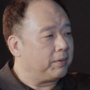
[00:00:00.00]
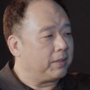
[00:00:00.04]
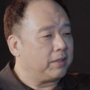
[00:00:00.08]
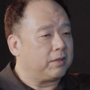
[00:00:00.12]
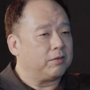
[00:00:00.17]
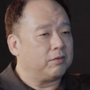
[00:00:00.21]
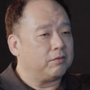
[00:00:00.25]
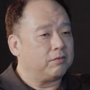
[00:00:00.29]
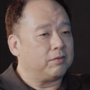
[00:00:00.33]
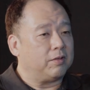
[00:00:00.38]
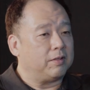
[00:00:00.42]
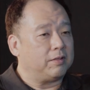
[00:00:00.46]

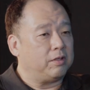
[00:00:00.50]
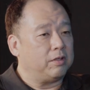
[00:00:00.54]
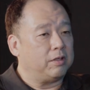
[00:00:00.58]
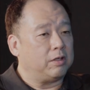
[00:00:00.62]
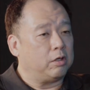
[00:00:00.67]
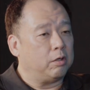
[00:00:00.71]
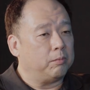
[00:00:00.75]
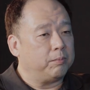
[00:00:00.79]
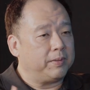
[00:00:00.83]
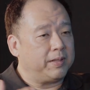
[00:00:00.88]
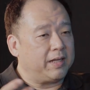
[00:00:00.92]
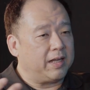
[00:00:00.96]
Because until the
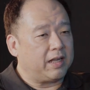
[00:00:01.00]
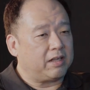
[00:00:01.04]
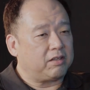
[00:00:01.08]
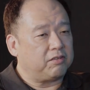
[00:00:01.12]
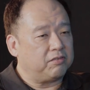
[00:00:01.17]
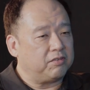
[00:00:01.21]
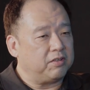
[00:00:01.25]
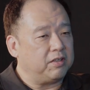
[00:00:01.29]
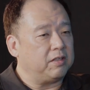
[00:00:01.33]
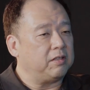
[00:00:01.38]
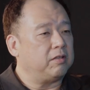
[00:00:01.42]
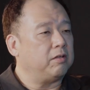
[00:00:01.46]
company
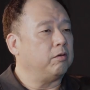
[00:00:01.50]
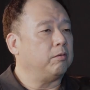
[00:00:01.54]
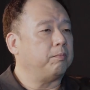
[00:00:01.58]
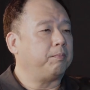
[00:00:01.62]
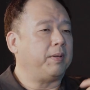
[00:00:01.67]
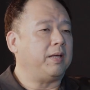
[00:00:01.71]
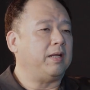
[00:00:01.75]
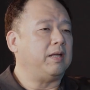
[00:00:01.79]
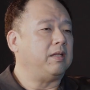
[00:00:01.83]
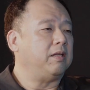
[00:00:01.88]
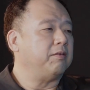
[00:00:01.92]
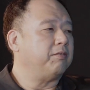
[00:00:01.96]
exit or
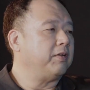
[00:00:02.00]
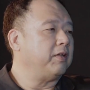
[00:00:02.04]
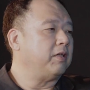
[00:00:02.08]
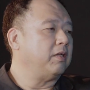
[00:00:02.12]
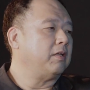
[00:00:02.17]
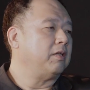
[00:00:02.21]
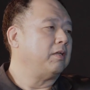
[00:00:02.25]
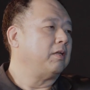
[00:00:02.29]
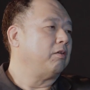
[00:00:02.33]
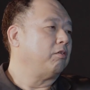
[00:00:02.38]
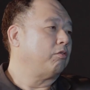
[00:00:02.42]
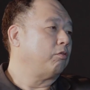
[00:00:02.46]
pay a
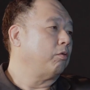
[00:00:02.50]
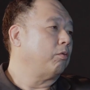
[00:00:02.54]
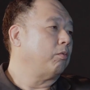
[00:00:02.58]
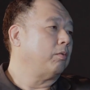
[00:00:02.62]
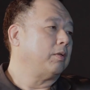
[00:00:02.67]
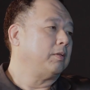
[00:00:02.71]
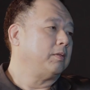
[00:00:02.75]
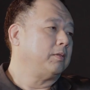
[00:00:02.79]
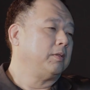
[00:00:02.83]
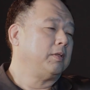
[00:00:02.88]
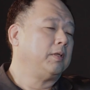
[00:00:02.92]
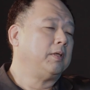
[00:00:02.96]
dividend and so
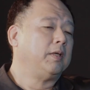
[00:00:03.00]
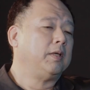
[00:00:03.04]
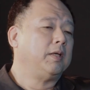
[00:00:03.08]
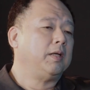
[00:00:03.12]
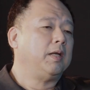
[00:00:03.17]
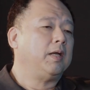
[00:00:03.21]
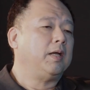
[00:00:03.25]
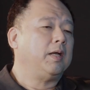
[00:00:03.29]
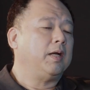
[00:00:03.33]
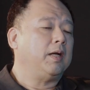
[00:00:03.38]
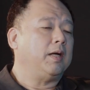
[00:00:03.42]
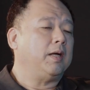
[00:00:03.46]
on.
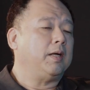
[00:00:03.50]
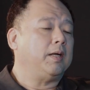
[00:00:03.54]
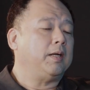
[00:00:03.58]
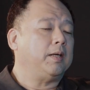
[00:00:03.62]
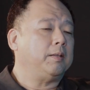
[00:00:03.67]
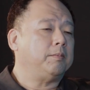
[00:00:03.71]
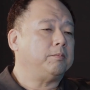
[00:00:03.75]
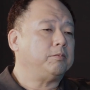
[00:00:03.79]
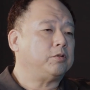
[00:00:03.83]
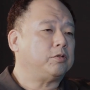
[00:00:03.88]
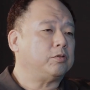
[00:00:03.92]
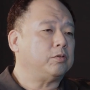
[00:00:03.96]

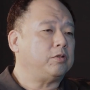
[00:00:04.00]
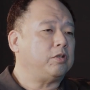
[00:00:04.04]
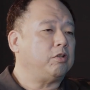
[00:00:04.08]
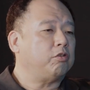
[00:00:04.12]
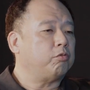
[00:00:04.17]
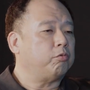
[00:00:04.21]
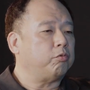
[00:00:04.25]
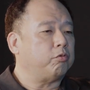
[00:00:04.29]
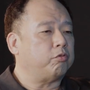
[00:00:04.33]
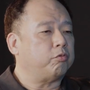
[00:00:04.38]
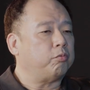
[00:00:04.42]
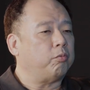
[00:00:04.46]
Um, so
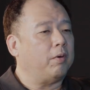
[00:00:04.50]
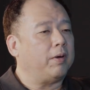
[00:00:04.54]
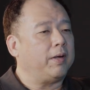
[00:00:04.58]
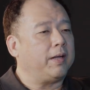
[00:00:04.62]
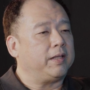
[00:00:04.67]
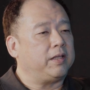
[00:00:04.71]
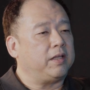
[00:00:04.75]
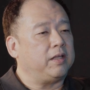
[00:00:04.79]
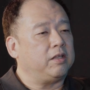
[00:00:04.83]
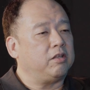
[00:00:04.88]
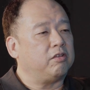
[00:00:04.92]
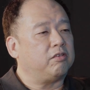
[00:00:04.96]
this is
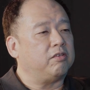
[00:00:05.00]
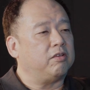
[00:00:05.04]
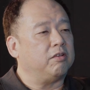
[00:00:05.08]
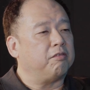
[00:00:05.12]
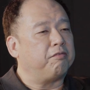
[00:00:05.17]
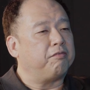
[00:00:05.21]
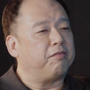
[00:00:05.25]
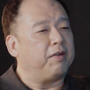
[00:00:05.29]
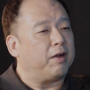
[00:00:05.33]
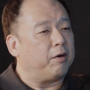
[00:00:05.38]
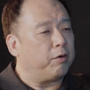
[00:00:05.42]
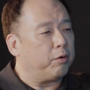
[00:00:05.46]
why I think this is a
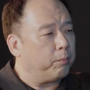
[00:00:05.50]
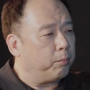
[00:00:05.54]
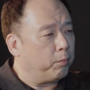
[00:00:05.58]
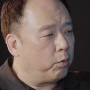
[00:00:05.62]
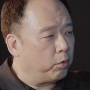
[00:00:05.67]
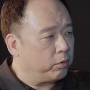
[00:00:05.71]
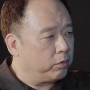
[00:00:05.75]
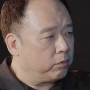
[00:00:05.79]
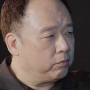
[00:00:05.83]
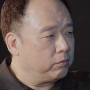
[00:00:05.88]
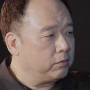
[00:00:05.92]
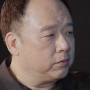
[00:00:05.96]
fairer
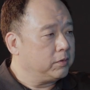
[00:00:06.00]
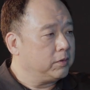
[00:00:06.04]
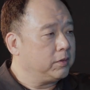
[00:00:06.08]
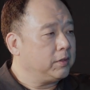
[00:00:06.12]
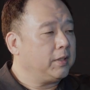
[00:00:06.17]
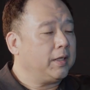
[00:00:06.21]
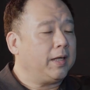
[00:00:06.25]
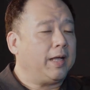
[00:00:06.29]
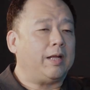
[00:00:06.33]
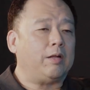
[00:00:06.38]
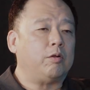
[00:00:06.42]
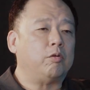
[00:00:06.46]
model.
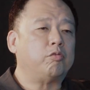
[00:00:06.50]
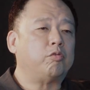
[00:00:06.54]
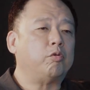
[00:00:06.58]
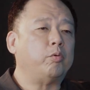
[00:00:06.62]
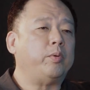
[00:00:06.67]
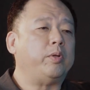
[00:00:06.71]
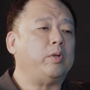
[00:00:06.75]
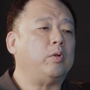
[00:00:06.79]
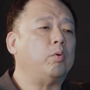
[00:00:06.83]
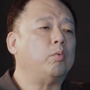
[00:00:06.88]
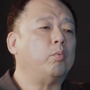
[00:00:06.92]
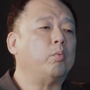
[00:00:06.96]
And also
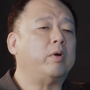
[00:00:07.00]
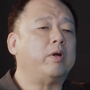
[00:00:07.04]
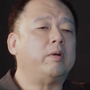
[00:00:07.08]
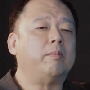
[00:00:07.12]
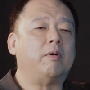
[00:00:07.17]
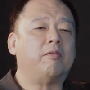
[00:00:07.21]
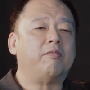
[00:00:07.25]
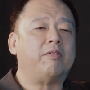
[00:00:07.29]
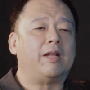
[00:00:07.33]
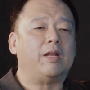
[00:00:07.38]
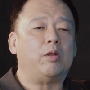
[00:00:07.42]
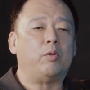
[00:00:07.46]
we don't worry
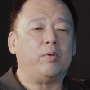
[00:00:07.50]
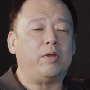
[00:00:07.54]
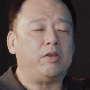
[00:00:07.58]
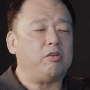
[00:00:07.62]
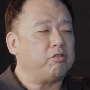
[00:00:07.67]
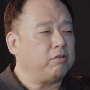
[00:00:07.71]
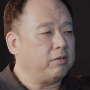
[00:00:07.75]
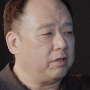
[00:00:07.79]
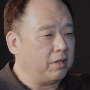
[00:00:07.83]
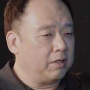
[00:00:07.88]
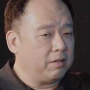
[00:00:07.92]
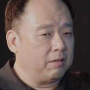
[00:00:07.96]
about
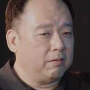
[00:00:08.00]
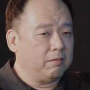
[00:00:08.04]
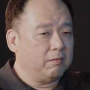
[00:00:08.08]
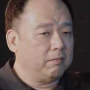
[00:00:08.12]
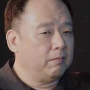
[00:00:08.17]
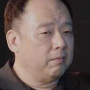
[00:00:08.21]
valuation then.